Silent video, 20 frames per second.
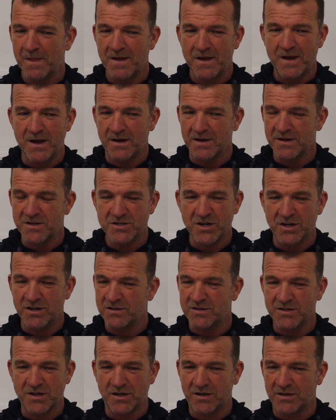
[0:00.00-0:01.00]
Yeah,
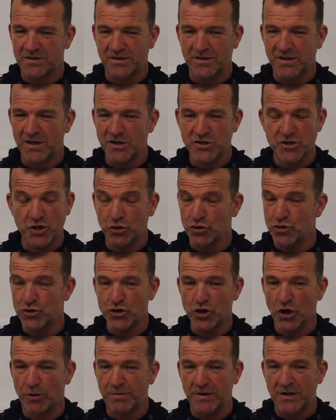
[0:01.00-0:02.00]
it's a good
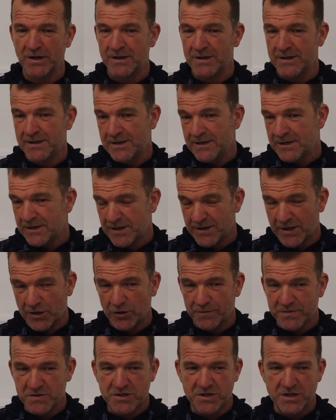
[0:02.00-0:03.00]
job. And then
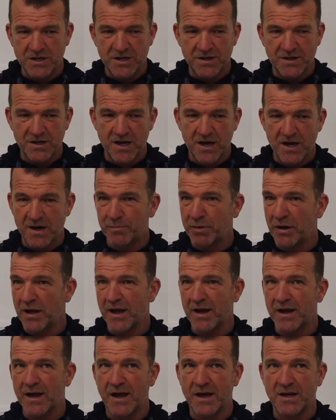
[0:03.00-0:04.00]
obviously the
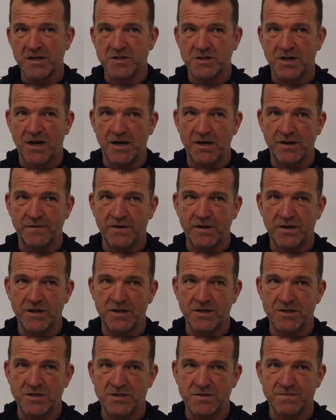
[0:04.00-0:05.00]
player care side of
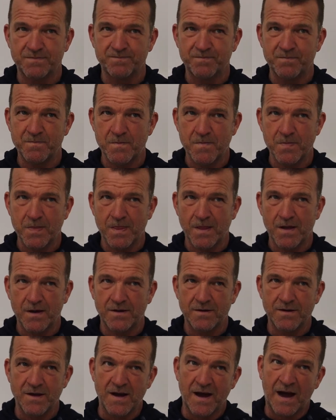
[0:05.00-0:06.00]
it
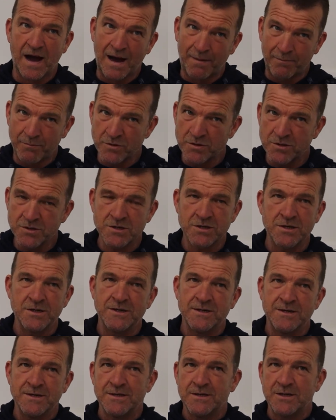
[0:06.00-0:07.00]
happened,
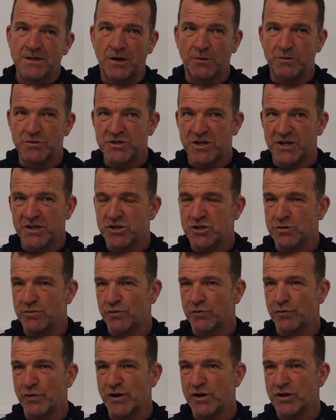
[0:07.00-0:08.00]
I would say, 2 or
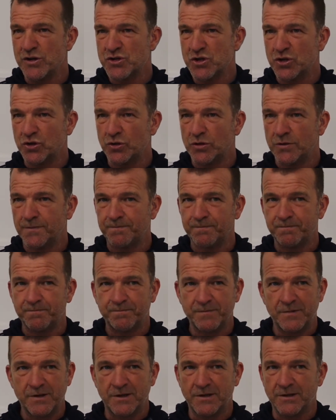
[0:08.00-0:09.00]
3 years ago,
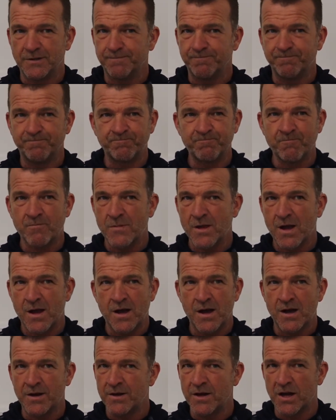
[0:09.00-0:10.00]

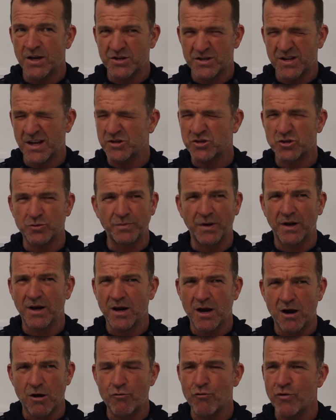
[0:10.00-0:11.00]
and that's something
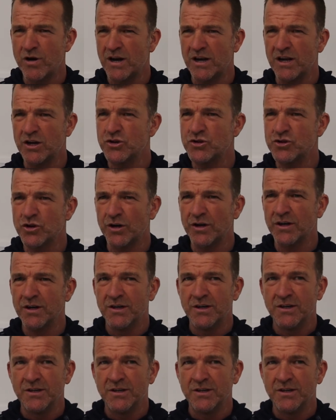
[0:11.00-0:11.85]
that I really enjoy.